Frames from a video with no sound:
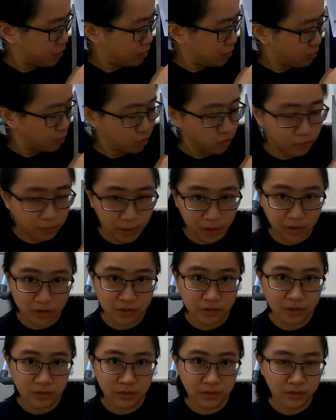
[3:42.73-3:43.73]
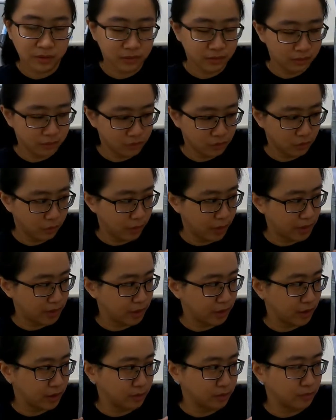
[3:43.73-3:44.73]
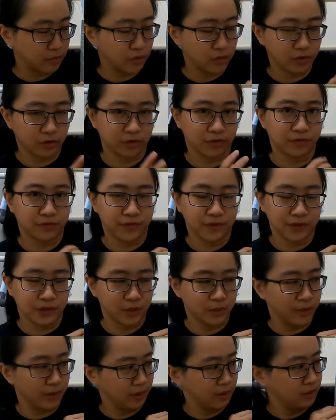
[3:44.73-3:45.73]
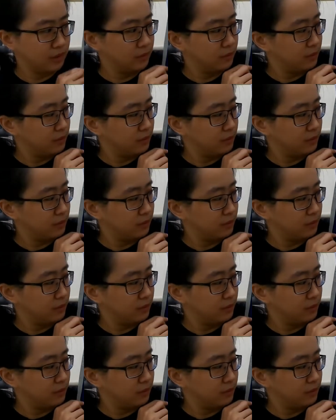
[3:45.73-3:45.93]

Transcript: blue part to make him more visible.